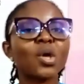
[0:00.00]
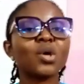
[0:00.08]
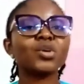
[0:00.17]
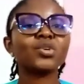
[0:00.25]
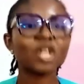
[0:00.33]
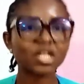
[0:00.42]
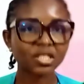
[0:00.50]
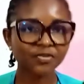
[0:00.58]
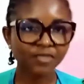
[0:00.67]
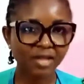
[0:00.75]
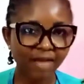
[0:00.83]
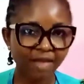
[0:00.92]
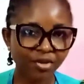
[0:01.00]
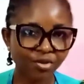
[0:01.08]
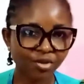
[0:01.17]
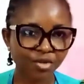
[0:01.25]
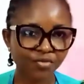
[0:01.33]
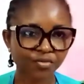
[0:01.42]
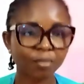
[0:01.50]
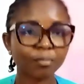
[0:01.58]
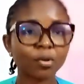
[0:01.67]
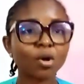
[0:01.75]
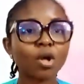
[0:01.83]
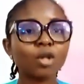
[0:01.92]
you don't even have a uniform.
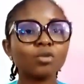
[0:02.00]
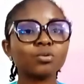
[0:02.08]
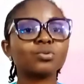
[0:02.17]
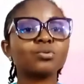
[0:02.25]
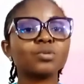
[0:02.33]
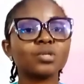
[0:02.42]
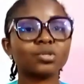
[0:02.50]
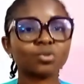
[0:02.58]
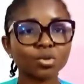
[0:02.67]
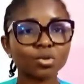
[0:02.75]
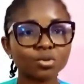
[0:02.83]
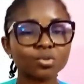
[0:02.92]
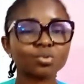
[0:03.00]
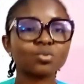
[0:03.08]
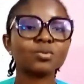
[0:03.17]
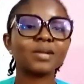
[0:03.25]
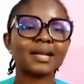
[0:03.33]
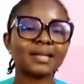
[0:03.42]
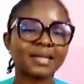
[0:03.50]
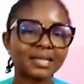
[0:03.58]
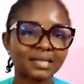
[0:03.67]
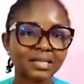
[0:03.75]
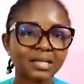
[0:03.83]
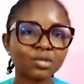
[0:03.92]
All you do is go to school and
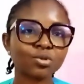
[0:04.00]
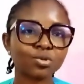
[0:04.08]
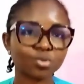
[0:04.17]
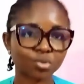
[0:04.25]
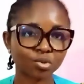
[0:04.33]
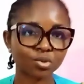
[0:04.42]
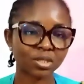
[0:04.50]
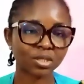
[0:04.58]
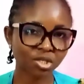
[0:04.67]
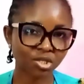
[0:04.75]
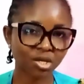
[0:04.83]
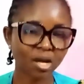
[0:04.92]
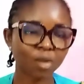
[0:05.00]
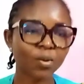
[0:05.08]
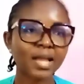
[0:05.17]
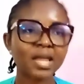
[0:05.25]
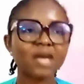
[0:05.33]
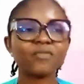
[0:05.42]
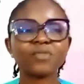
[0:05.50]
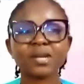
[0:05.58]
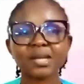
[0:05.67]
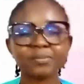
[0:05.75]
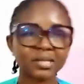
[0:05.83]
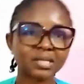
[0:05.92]
listen to teacher while every
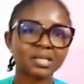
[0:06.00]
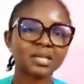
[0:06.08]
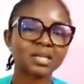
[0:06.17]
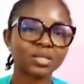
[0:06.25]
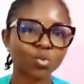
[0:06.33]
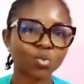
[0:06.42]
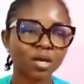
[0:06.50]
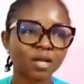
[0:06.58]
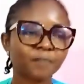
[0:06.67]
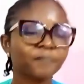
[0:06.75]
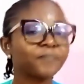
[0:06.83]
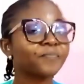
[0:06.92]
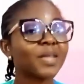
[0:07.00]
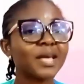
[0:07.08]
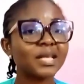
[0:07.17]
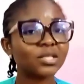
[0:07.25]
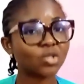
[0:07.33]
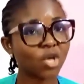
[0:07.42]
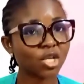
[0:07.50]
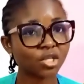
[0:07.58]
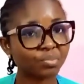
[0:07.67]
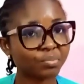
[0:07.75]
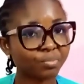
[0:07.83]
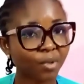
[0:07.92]
other person is working. It's going to
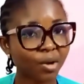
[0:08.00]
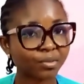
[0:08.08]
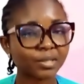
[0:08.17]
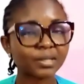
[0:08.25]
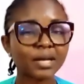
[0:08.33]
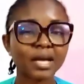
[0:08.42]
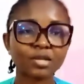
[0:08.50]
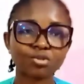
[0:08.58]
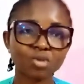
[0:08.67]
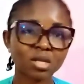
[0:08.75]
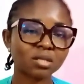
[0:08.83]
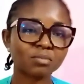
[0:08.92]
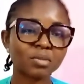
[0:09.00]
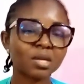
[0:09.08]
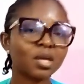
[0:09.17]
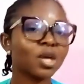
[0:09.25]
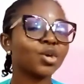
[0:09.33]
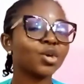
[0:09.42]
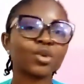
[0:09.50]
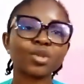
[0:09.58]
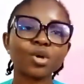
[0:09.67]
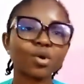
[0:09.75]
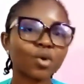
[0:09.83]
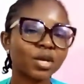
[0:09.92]
be boring, and trust me, you're
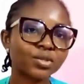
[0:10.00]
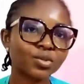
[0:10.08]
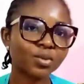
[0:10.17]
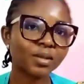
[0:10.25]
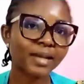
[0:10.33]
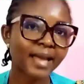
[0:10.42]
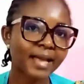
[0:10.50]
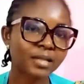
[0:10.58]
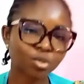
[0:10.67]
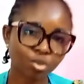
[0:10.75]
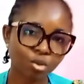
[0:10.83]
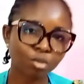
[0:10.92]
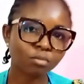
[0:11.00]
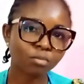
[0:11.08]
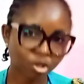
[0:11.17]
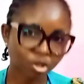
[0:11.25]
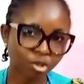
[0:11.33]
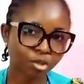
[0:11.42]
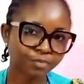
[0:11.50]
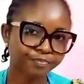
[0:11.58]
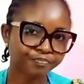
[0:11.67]
not going to learn so much.